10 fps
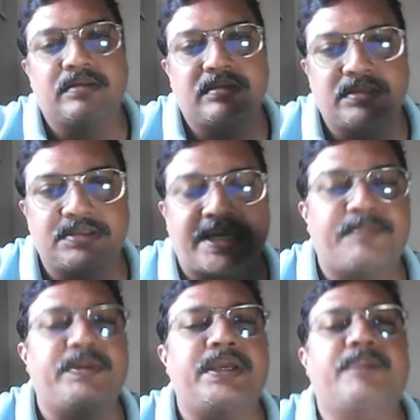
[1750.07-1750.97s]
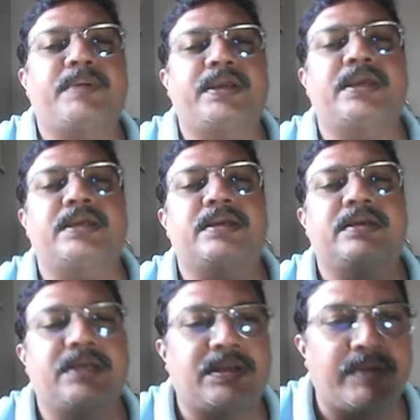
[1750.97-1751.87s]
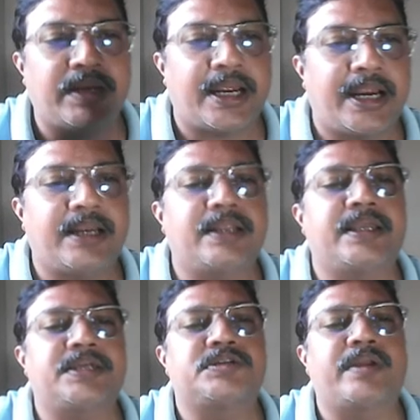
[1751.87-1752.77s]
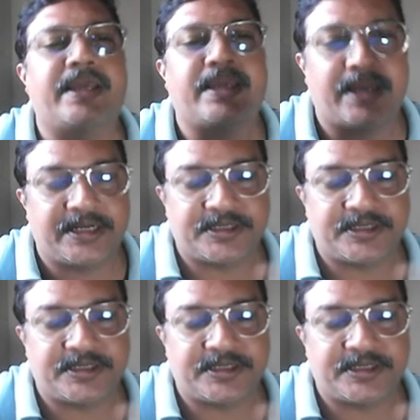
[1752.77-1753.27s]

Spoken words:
This IPAB, it will handle the issue like a